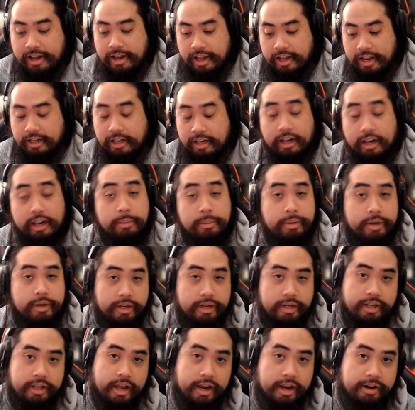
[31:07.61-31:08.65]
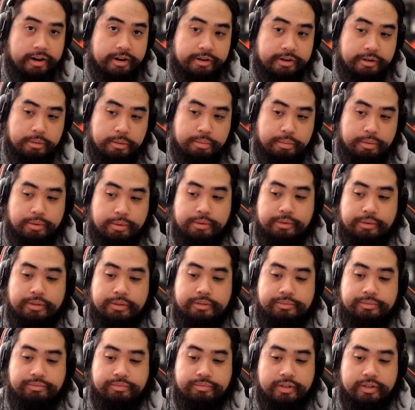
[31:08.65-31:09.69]
a limited character
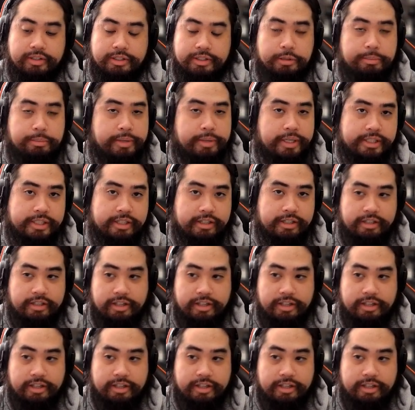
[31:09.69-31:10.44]
pull. So basically the